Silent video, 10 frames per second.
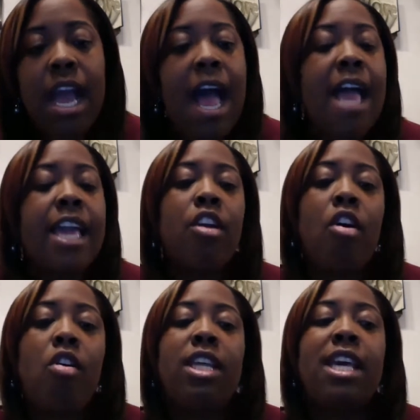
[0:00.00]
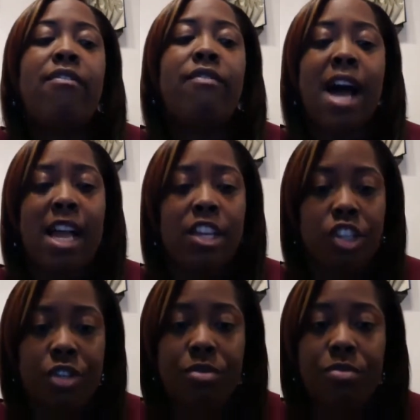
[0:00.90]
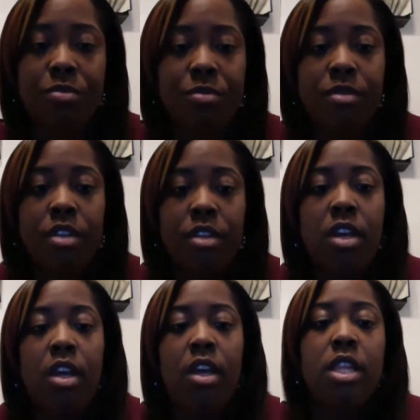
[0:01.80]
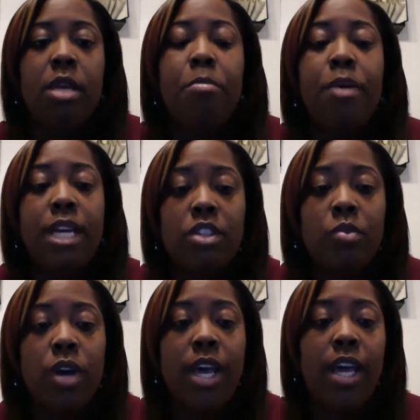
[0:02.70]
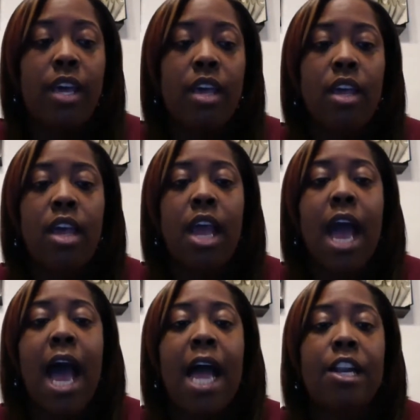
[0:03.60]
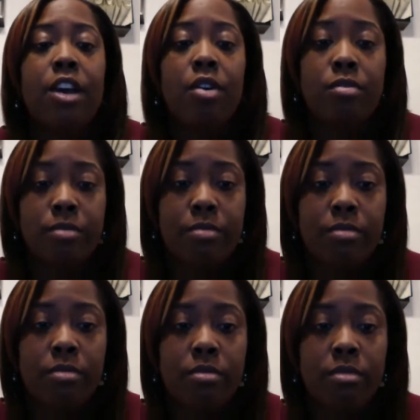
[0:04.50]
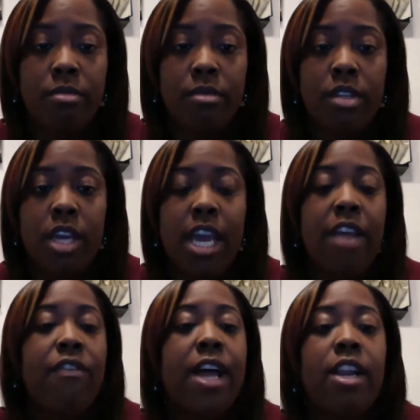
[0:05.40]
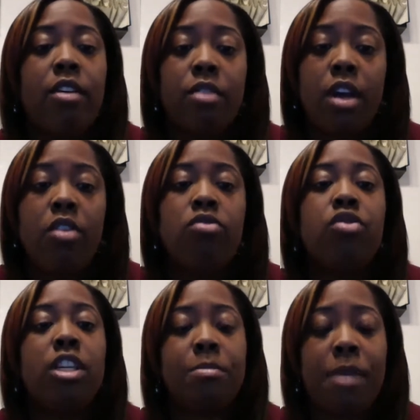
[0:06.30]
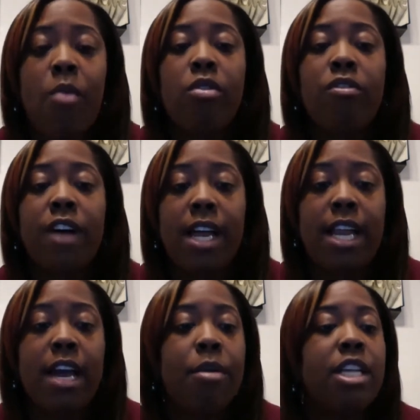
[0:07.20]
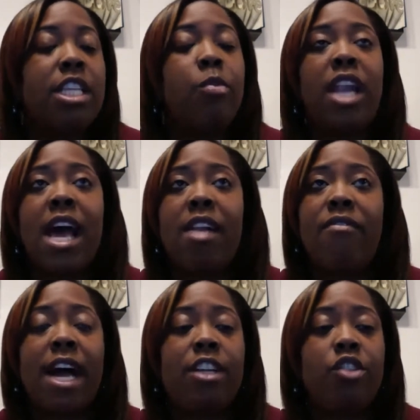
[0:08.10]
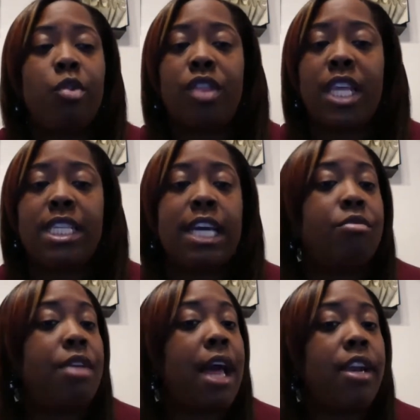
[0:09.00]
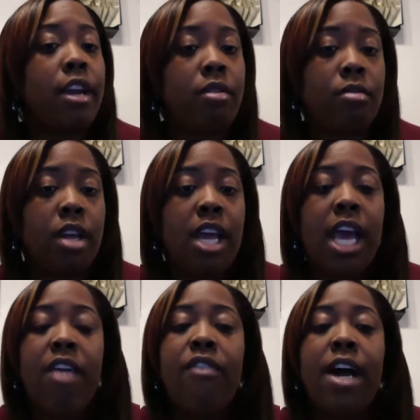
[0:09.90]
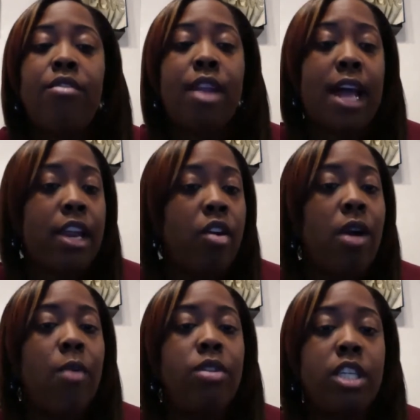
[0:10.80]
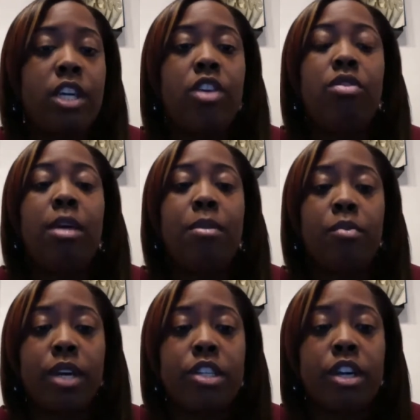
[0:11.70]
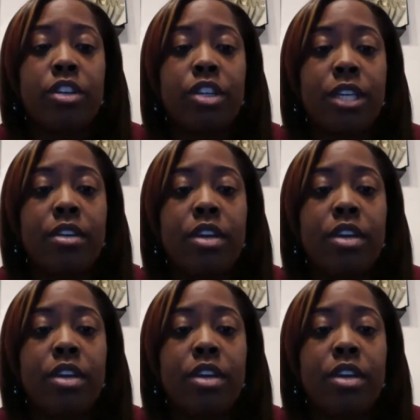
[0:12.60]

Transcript: I can only advise you the best way I know. And if I don't know, trust me, I will find out, because I would not advise you on things I do not know. If I do not know, I will tell you, let me research it.